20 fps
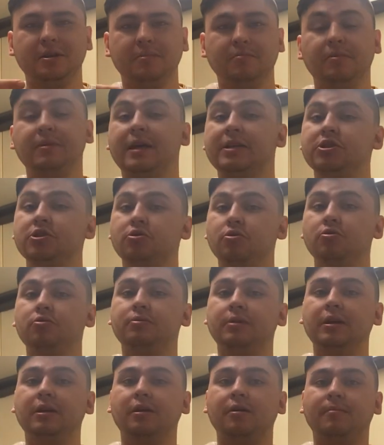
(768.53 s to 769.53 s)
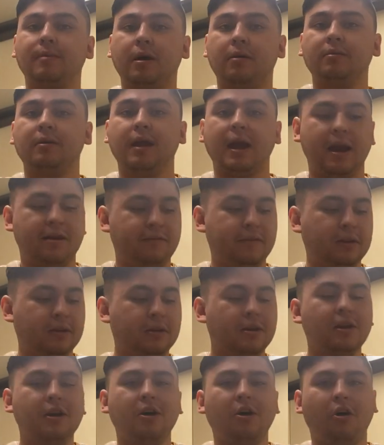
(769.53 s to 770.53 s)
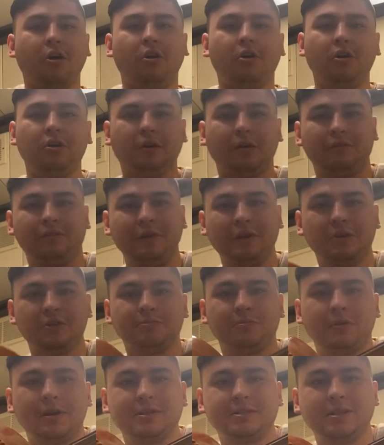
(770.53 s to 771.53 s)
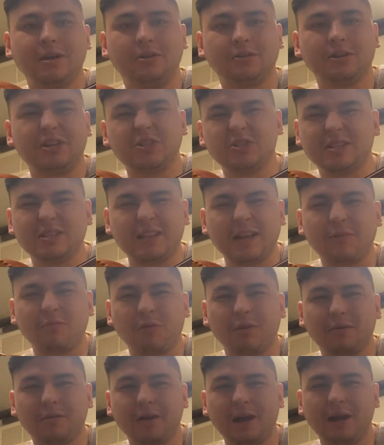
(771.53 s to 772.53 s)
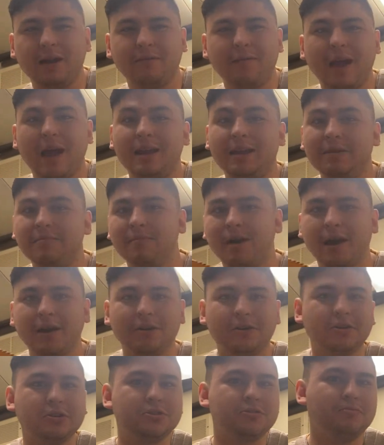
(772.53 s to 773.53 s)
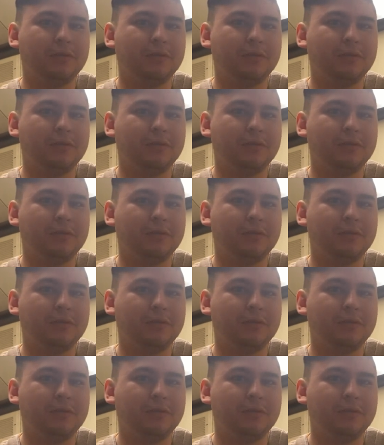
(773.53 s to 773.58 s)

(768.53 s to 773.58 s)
But that's a cool thing about having all our fingers pressed down, because it's like we're kind of adding minors,